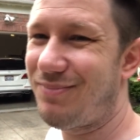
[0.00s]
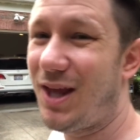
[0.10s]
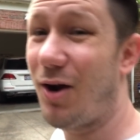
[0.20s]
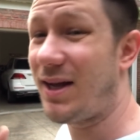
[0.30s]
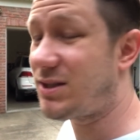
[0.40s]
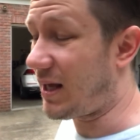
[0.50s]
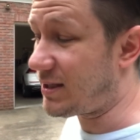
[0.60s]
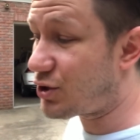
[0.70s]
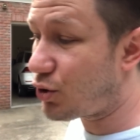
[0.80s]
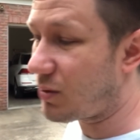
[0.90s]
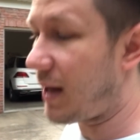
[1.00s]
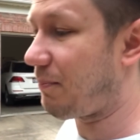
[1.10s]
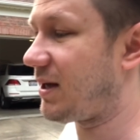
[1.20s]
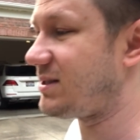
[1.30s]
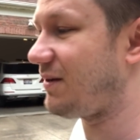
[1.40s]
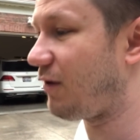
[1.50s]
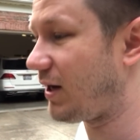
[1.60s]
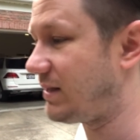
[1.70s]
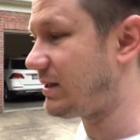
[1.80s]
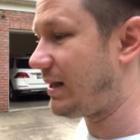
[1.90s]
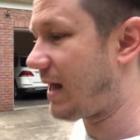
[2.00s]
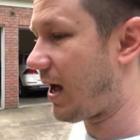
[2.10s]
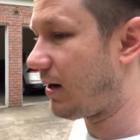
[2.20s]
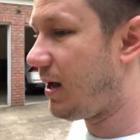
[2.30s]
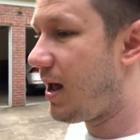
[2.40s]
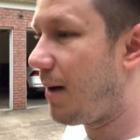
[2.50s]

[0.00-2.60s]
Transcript: it's too late because they've already done that.